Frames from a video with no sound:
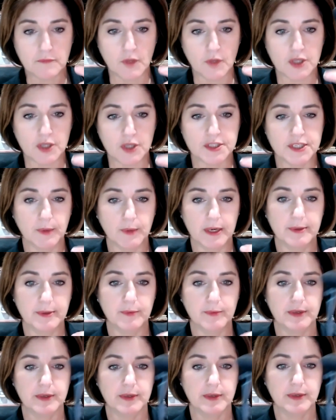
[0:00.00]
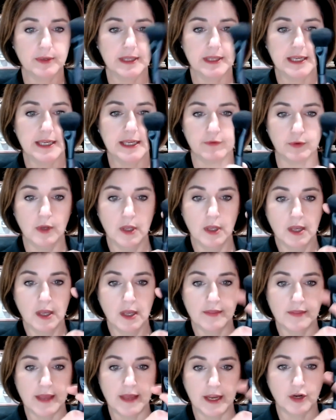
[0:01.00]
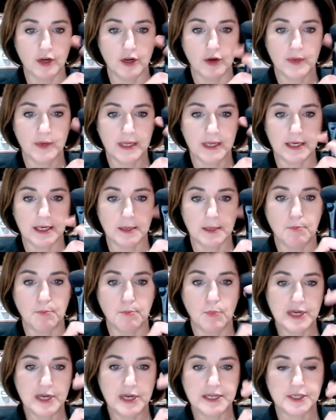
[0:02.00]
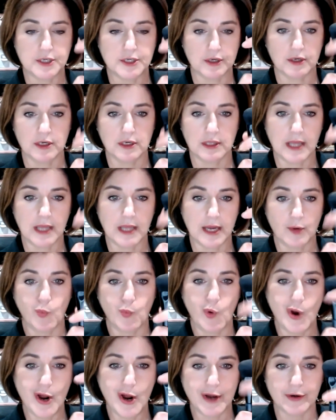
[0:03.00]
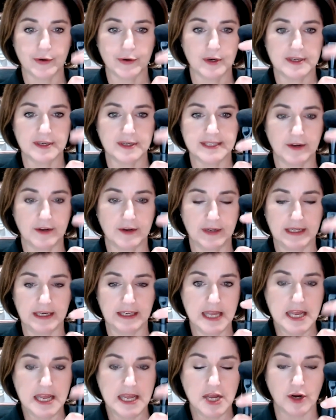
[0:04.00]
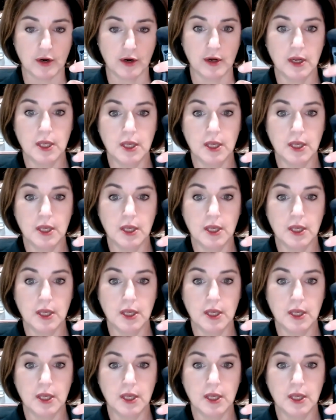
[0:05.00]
So you want to be really careful that you don't get moisture, a lot of water down in here.